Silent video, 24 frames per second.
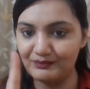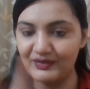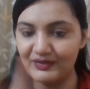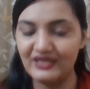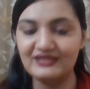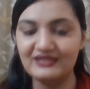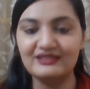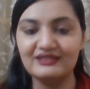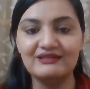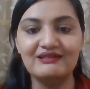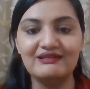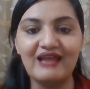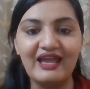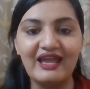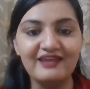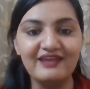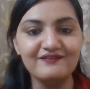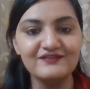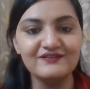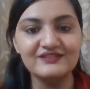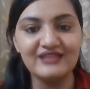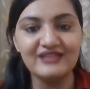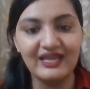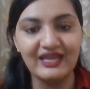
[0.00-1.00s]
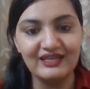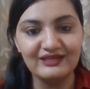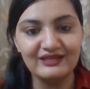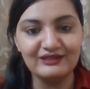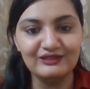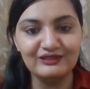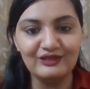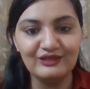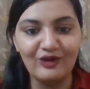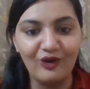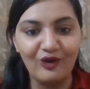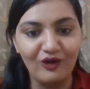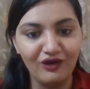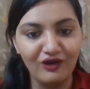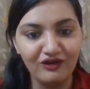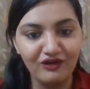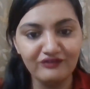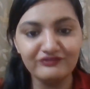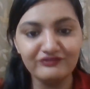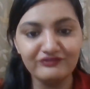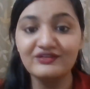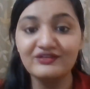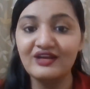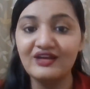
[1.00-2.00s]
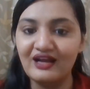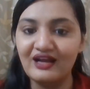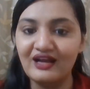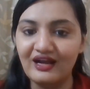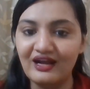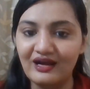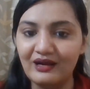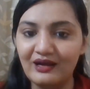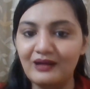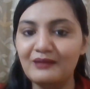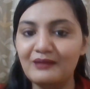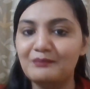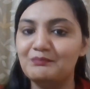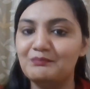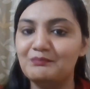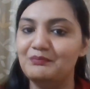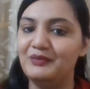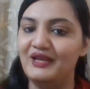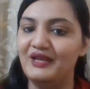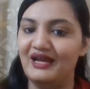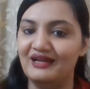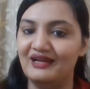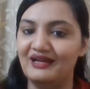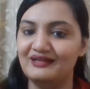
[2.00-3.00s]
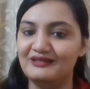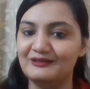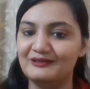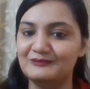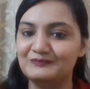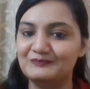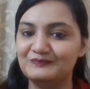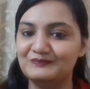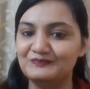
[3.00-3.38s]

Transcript: in the life cycle of a plant.